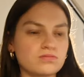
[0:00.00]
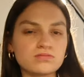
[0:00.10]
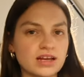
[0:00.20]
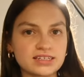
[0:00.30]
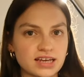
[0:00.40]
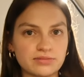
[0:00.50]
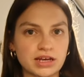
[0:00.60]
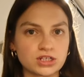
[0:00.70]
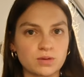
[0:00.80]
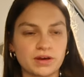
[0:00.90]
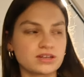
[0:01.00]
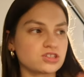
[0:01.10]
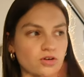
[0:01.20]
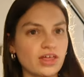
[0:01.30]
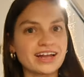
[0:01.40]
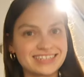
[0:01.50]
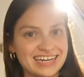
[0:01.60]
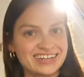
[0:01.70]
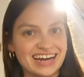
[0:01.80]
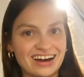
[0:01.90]
like same day shipping. So that's
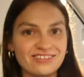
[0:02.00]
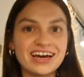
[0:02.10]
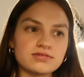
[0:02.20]
here now.